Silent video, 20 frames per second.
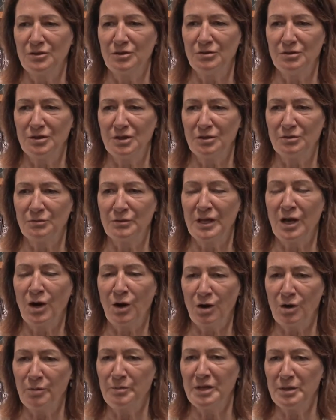You know, there
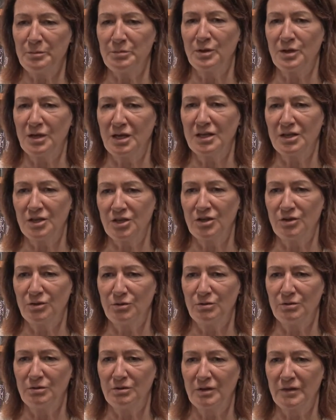are people like
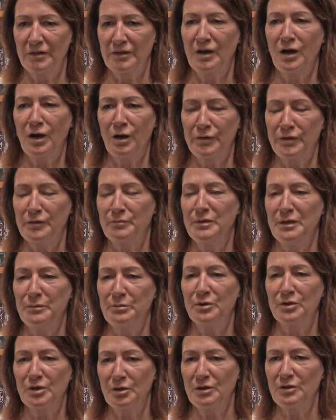you, there are other
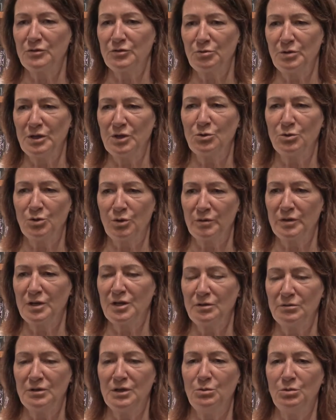people going through it, you're not
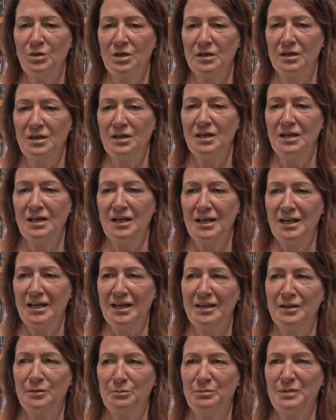the only one,
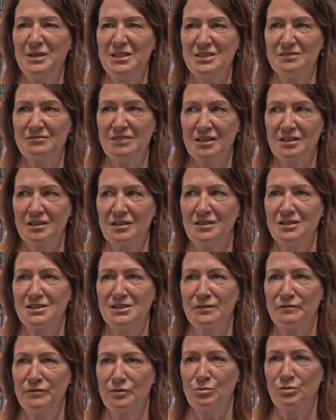and please recognise
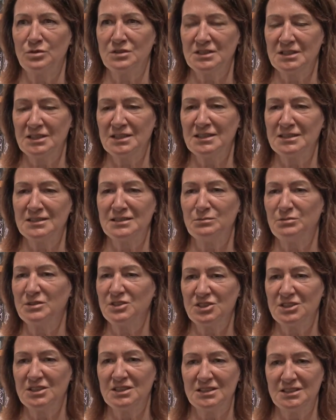it for what it is,
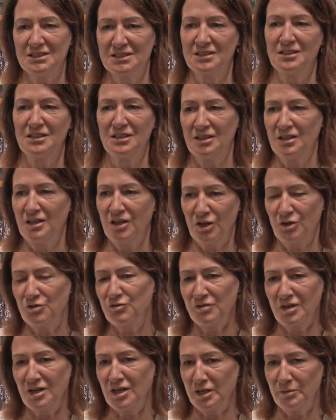which is a
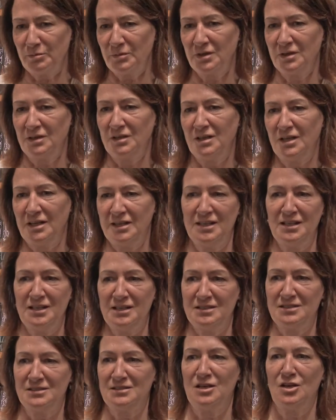crime, and it
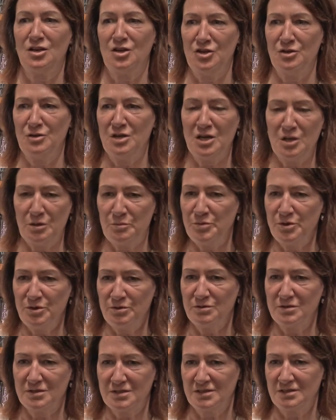is an
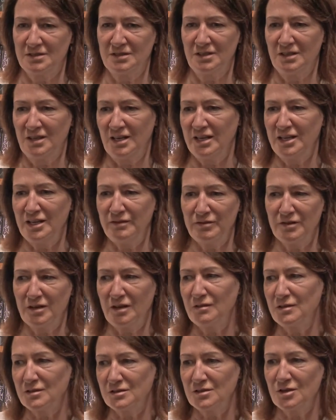abuse. And even though
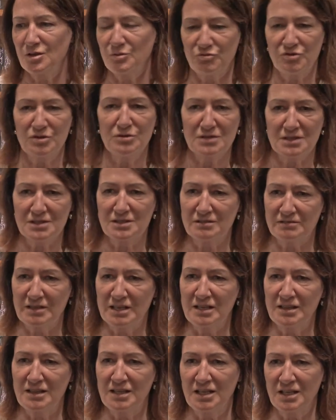there's no bruises or
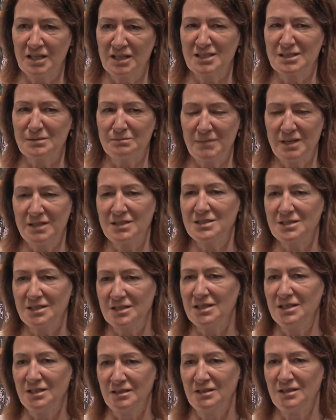anything, it's
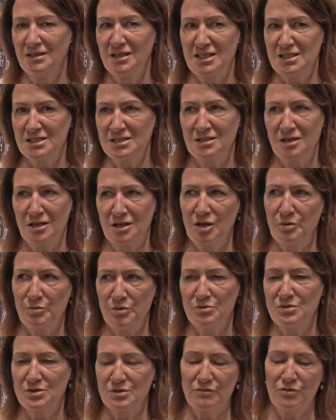mentally, it's
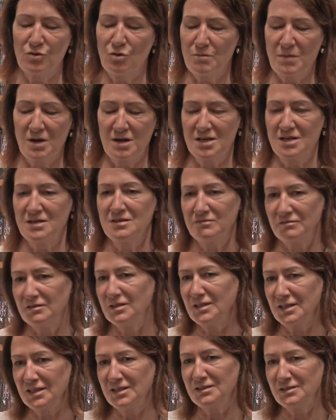abuse of your mind,
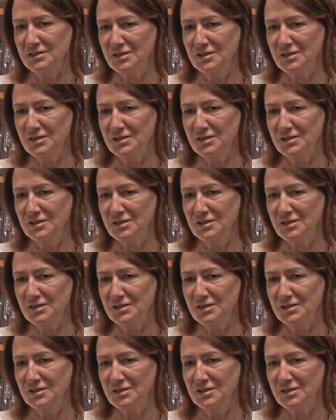really.